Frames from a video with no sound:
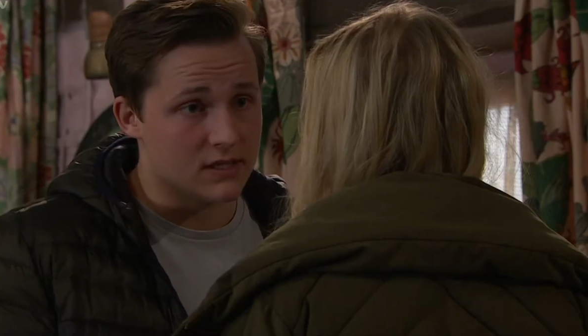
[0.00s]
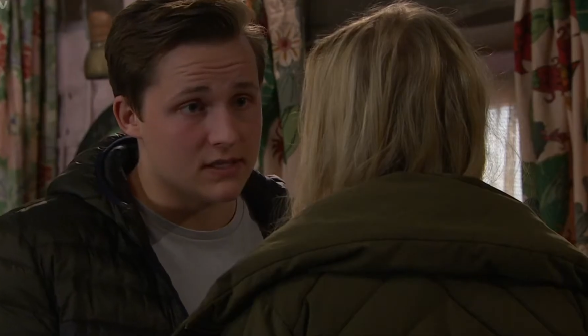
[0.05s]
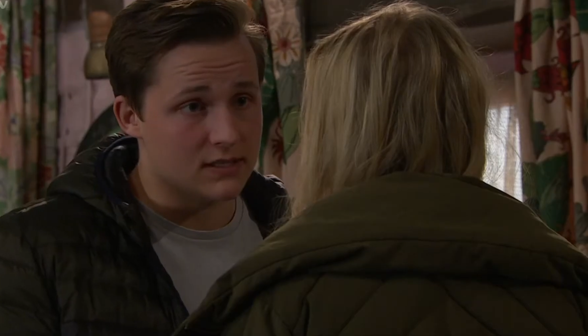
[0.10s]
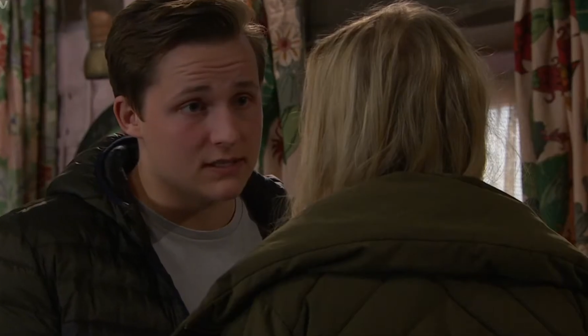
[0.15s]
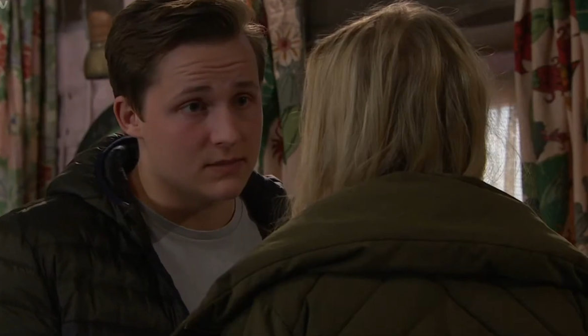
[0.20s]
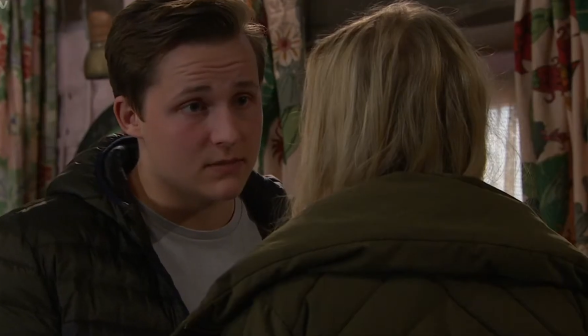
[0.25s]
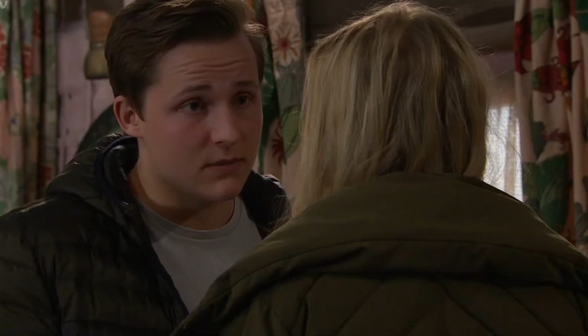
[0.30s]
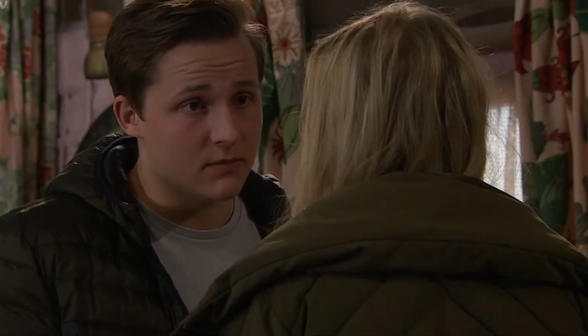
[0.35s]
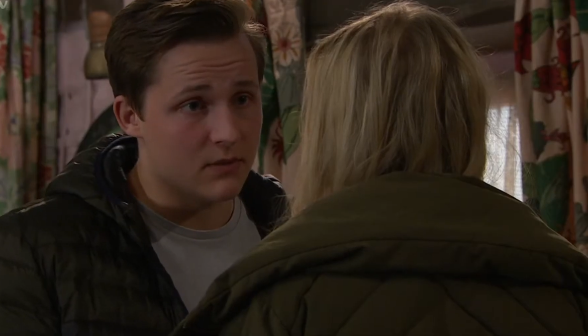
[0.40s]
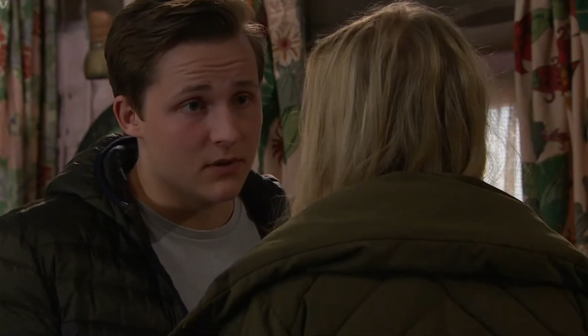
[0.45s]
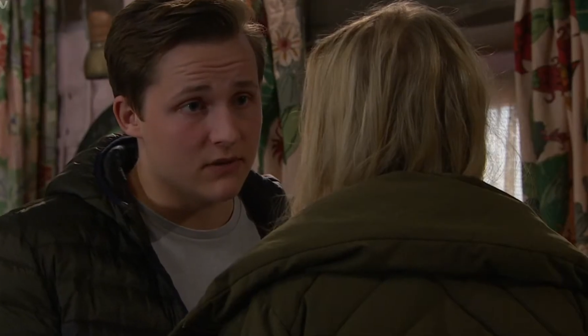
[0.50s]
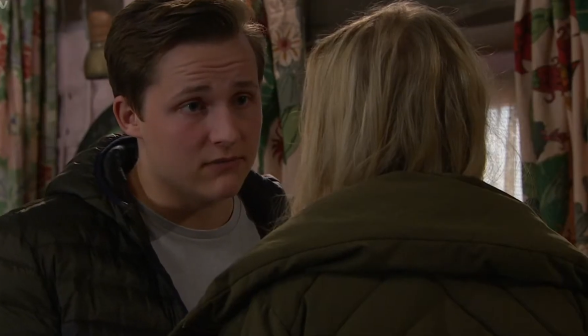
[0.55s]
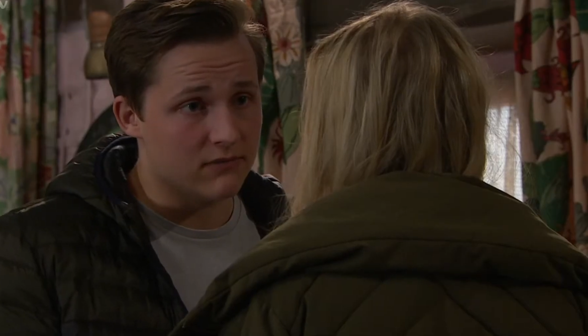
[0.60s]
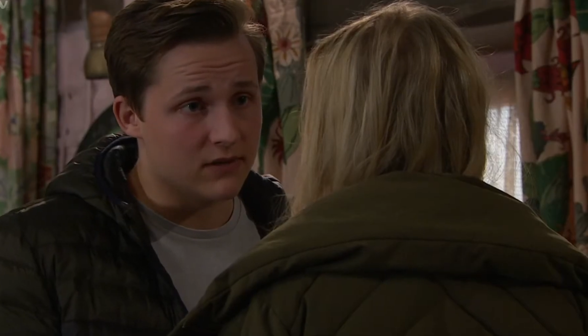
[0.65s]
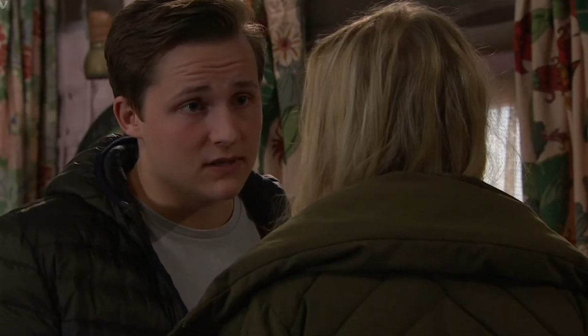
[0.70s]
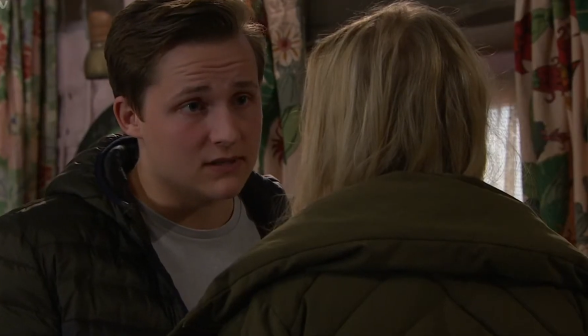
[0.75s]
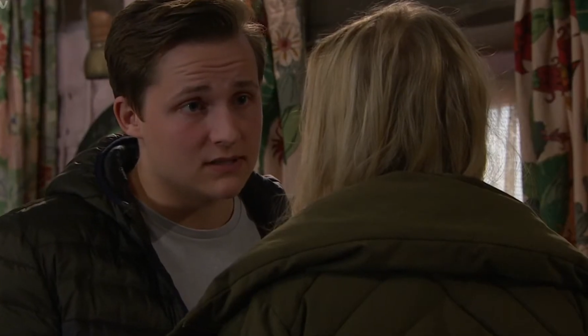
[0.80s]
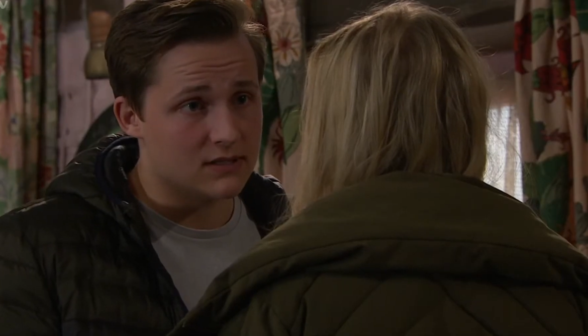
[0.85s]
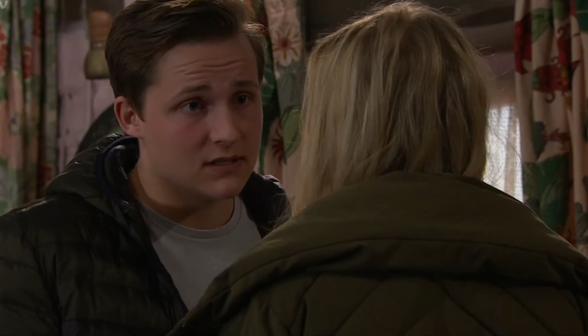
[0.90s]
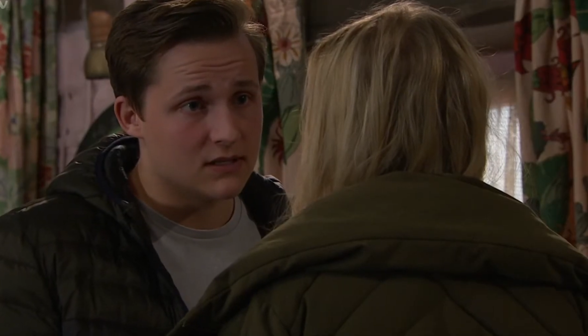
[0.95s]
it to be
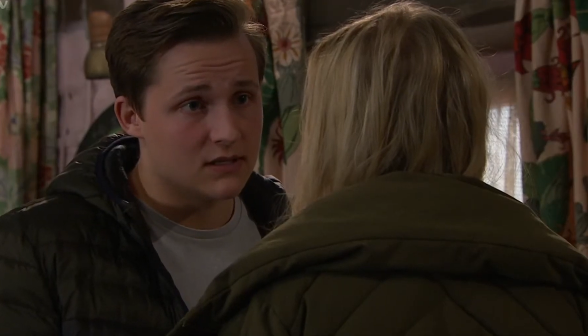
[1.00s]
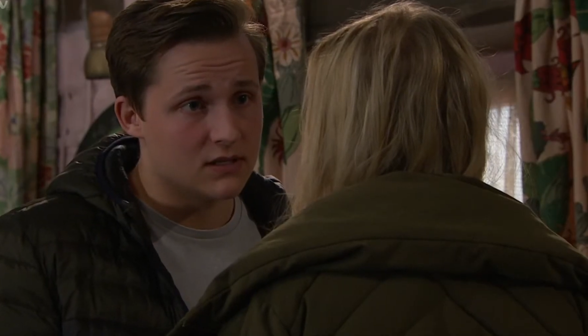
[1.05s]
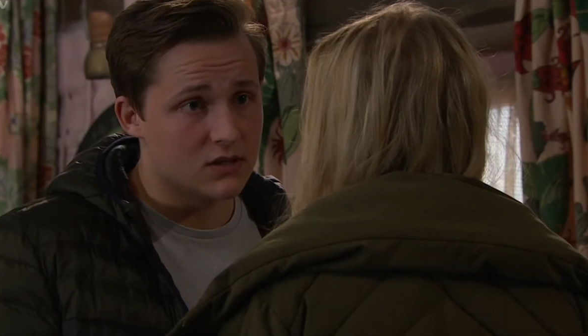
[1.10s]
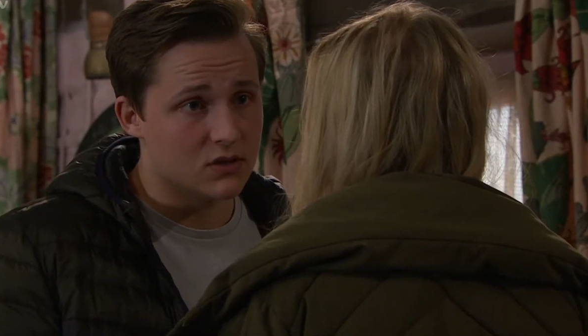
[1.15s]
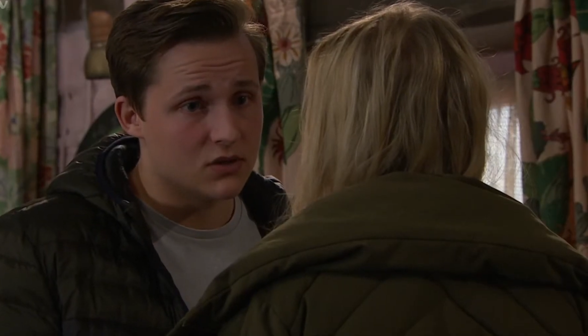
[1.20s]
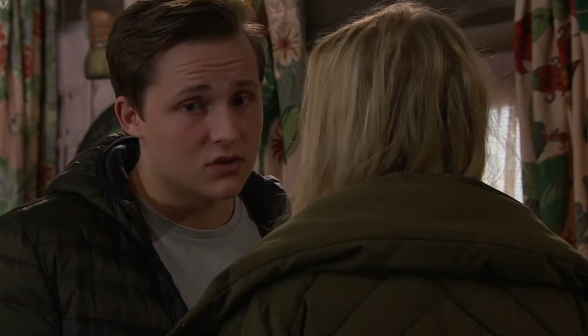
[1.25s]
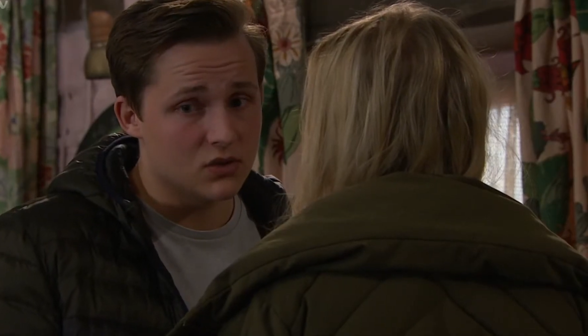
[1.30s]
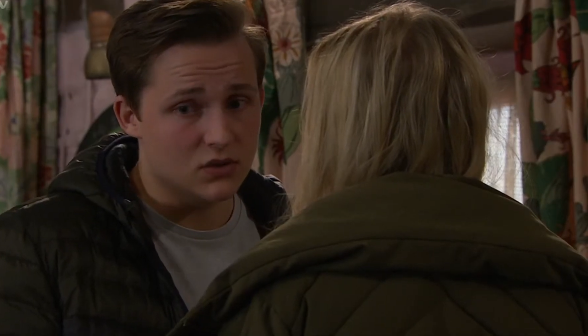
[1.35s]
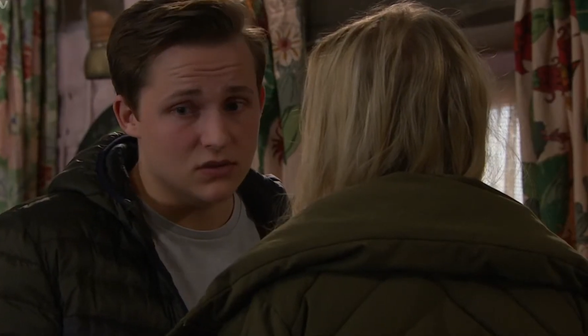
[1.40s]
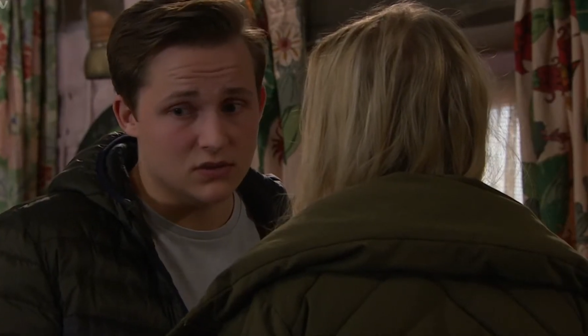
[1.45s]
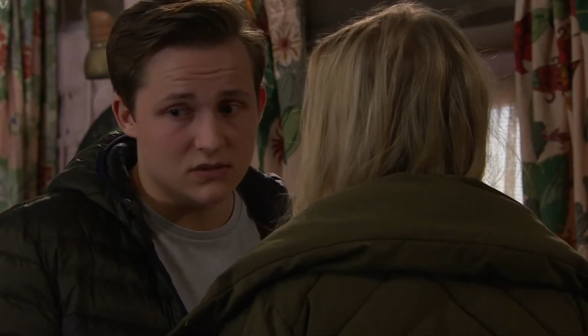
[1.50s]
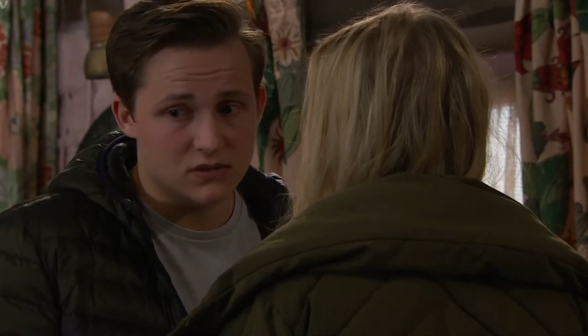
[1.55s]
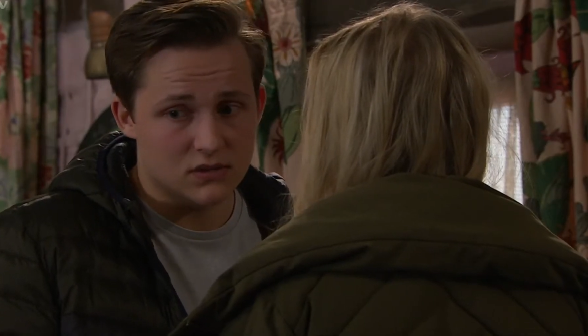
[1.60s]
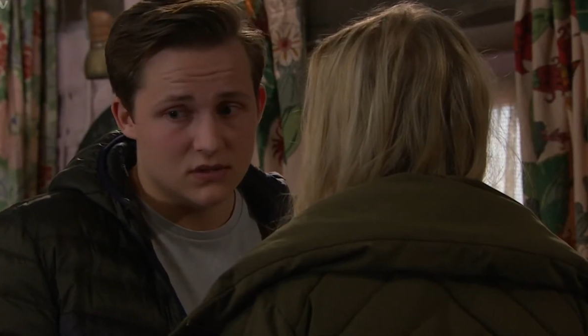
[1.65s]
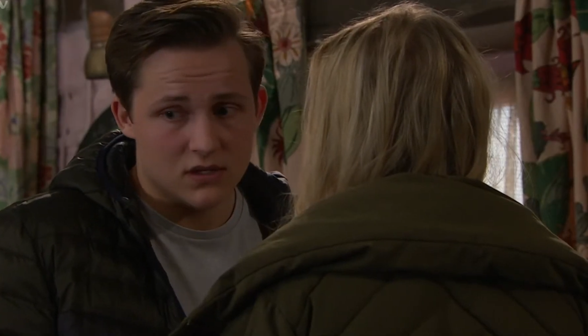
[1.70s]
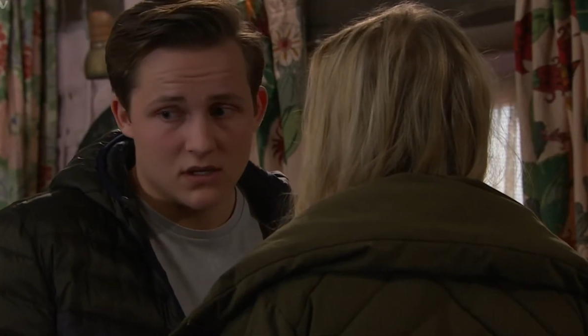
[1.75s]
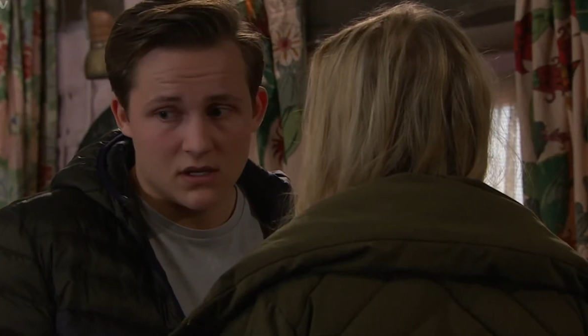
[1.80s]
perfect, because